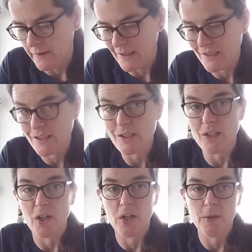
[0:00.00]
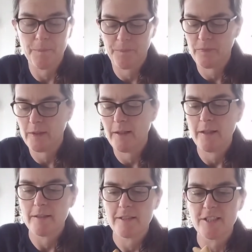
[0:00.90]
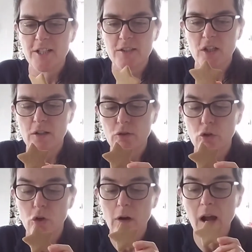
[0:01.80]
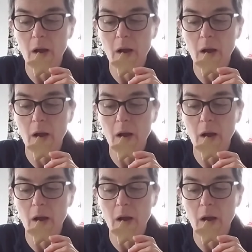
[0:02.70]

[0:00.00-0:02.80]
a star. Stars can't talk.